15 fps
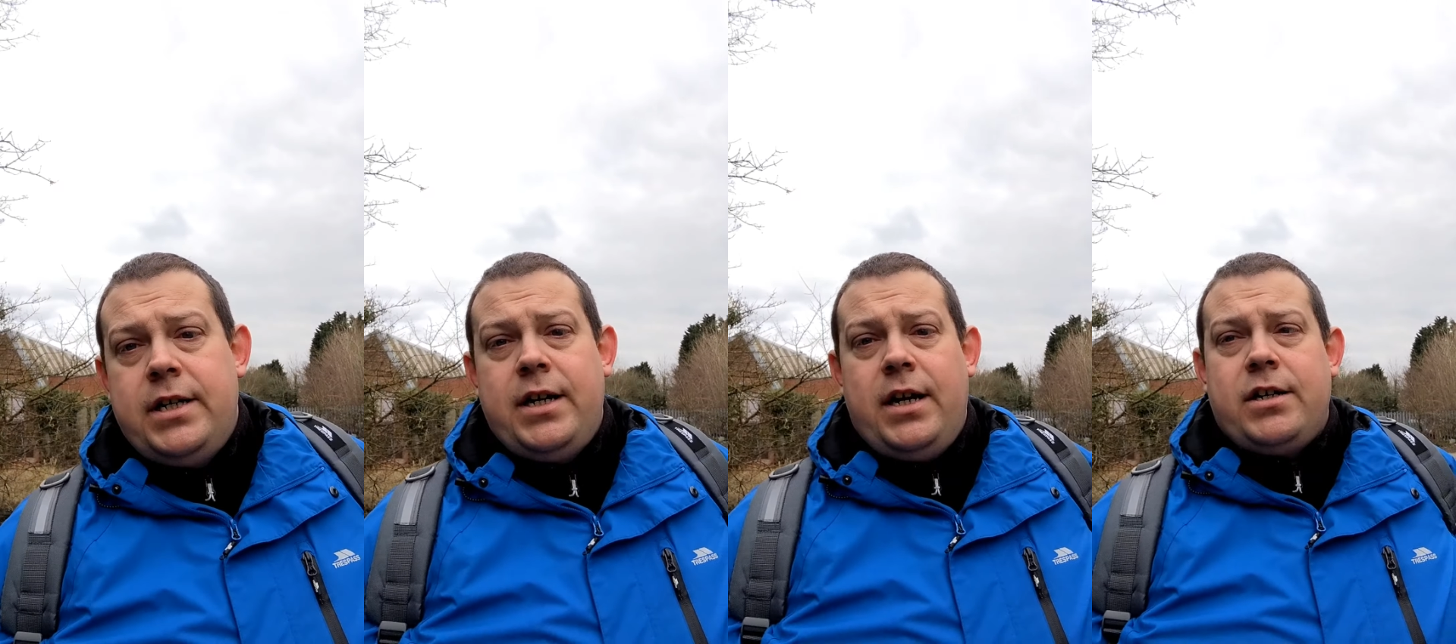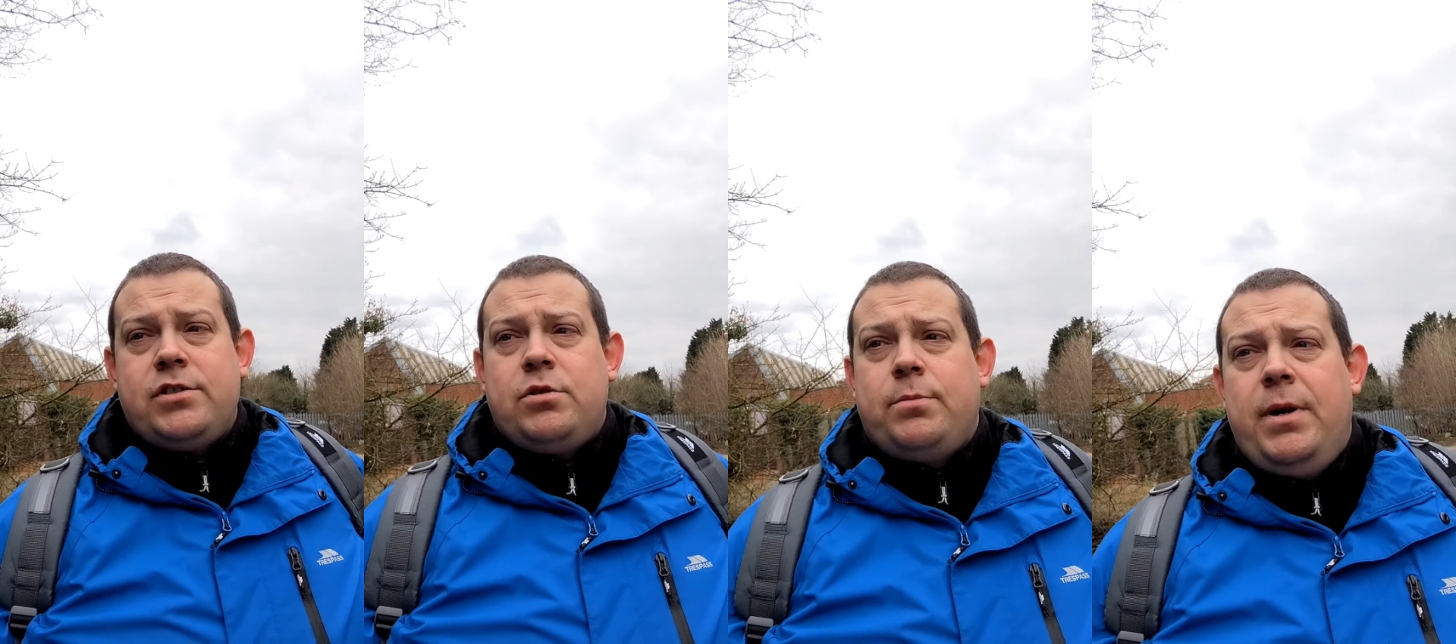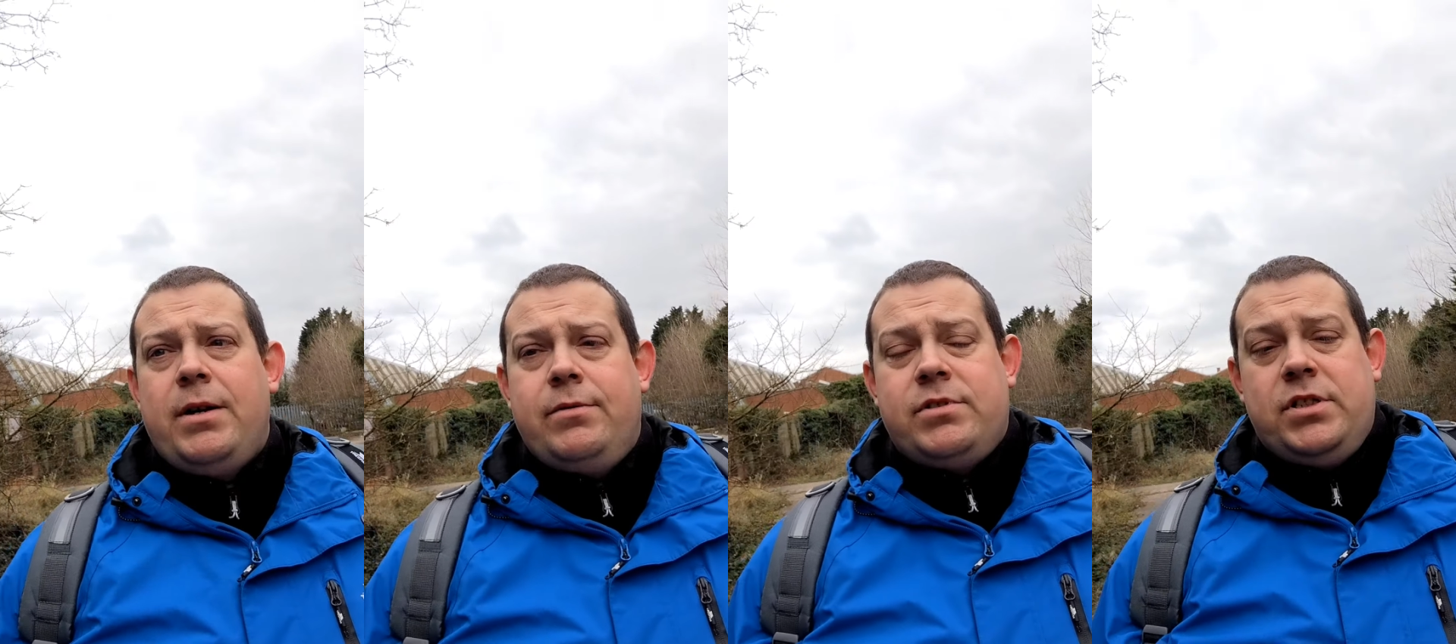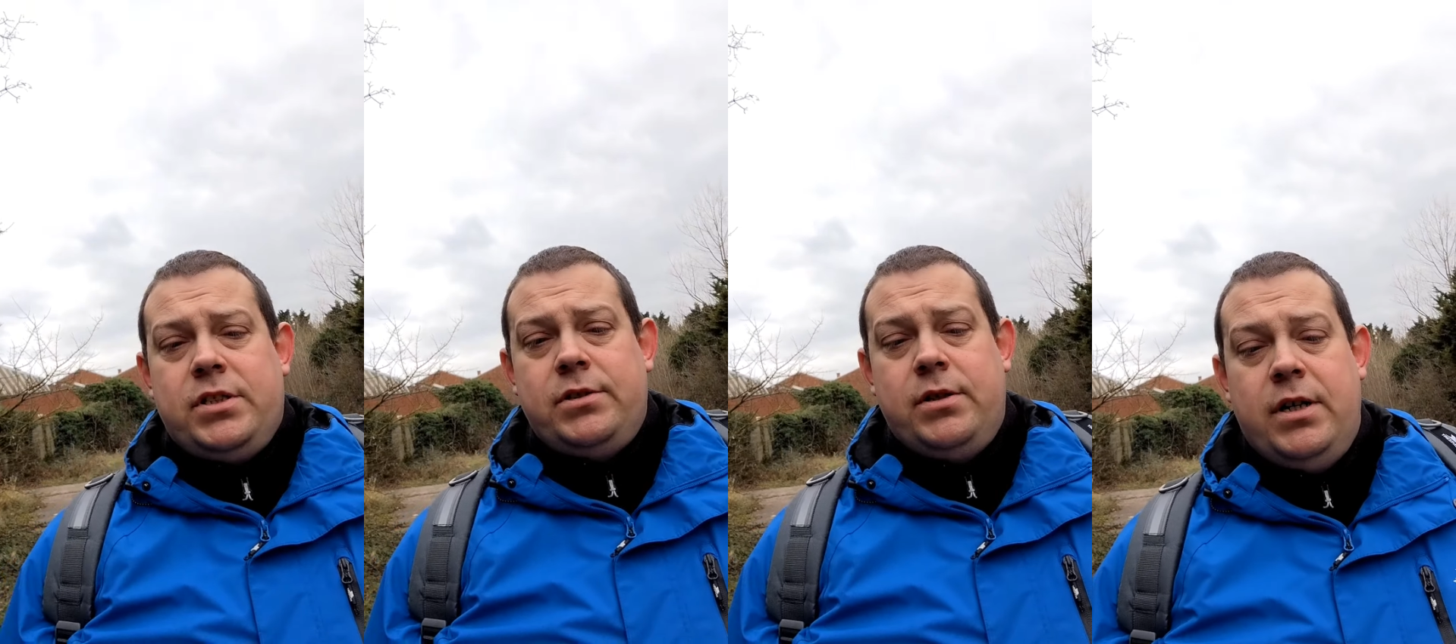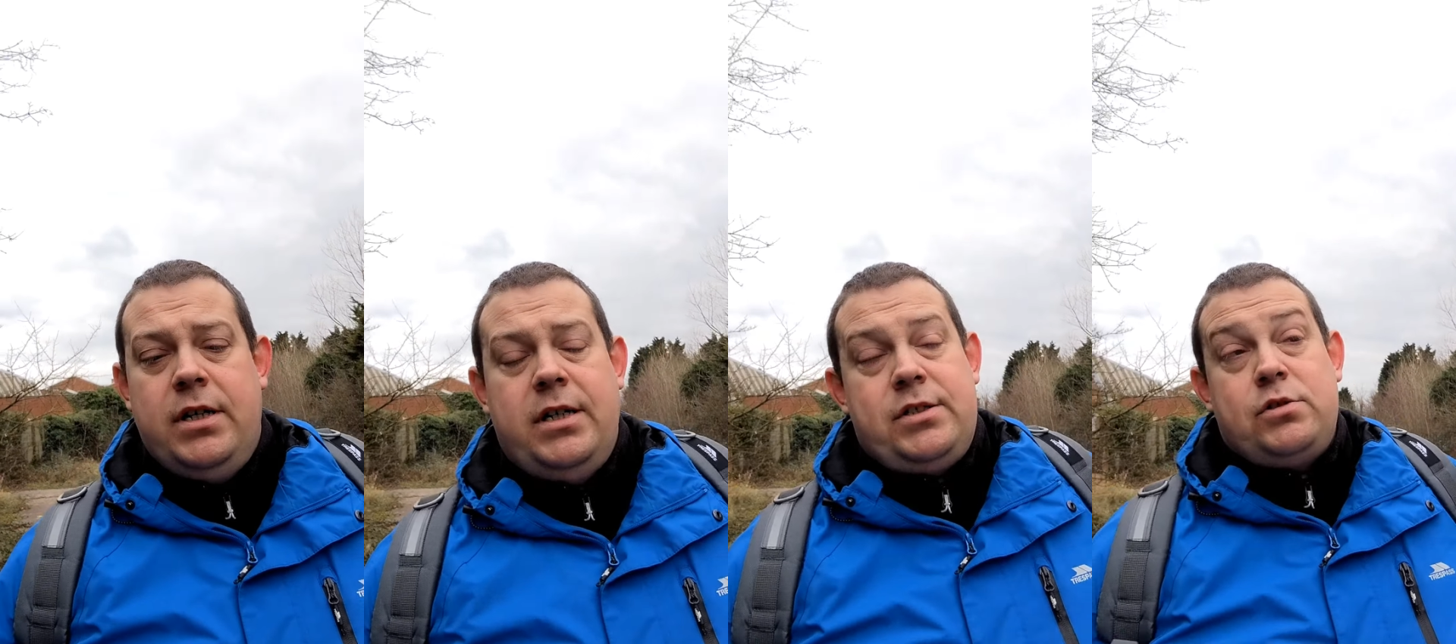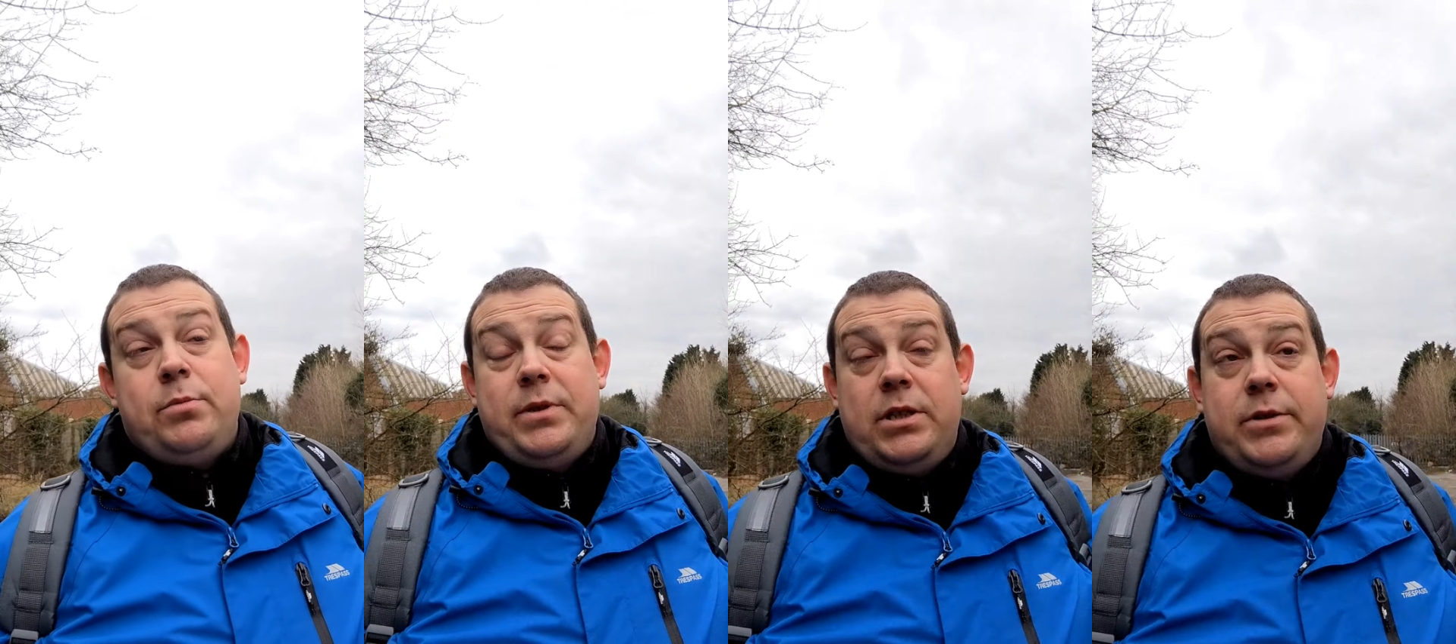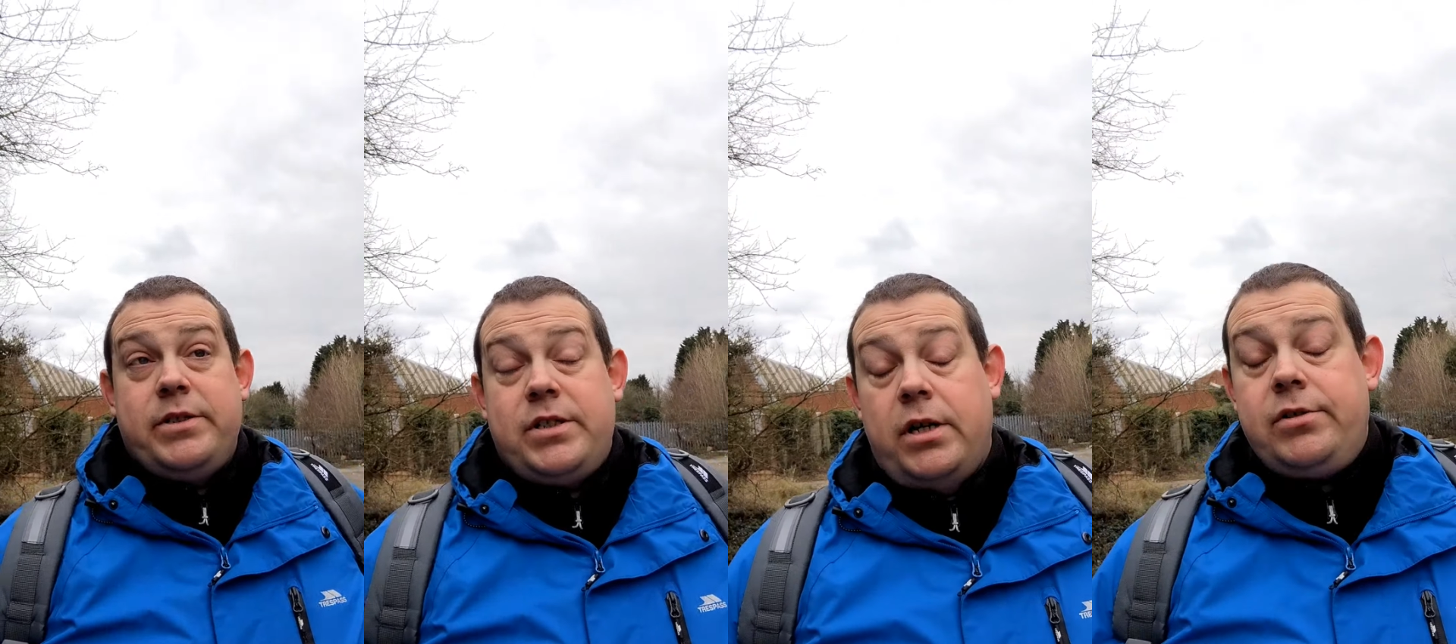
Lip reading: I should be doing so,